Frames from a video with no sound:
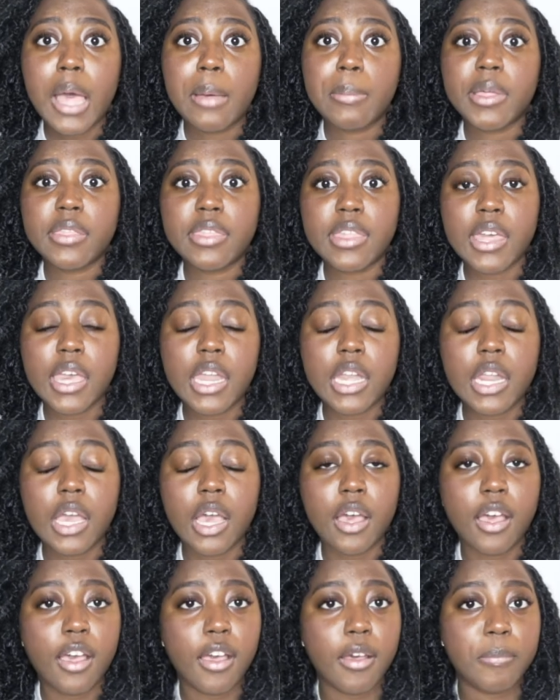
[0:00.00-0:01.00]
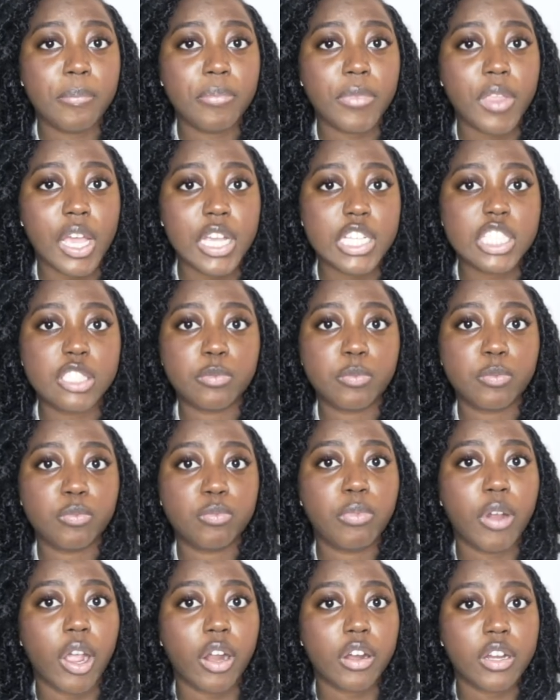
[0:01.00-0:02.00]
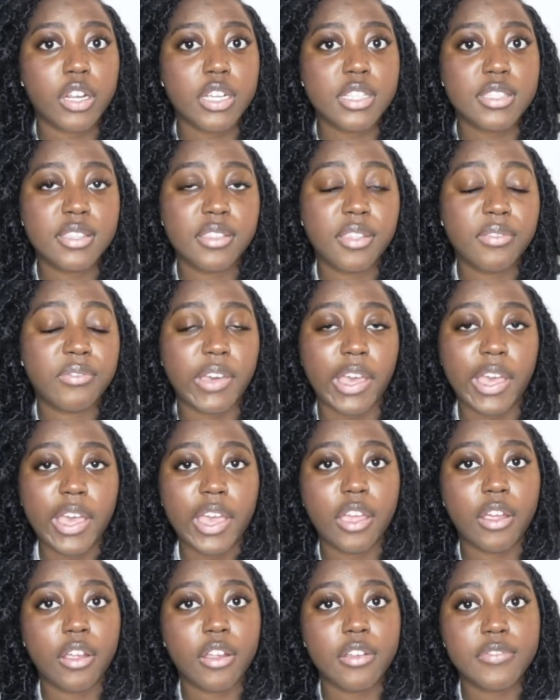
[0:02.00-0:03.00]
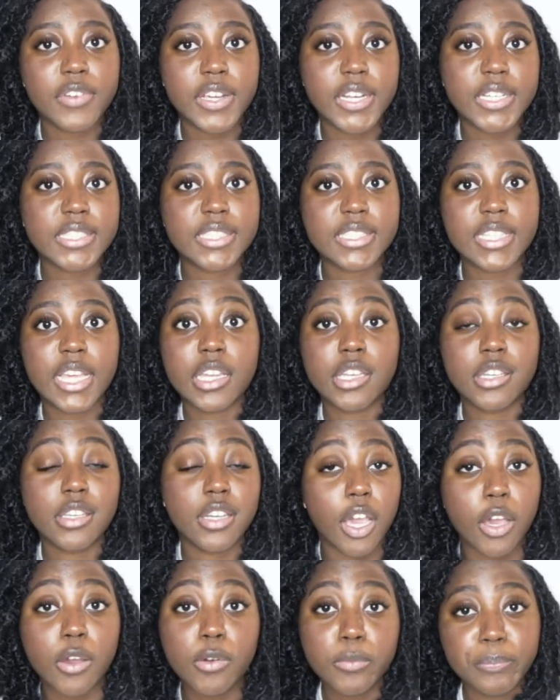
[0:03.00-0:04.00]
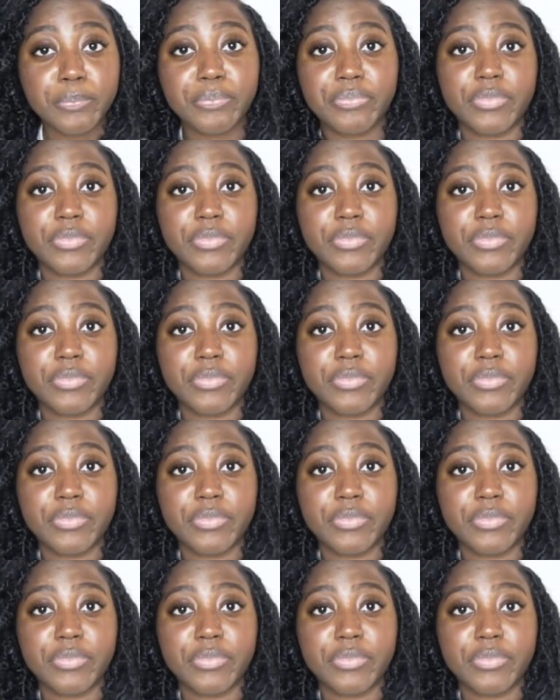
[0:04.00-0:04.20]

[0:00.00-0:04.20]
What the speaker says: But then I brought her to the vet and her vet said no,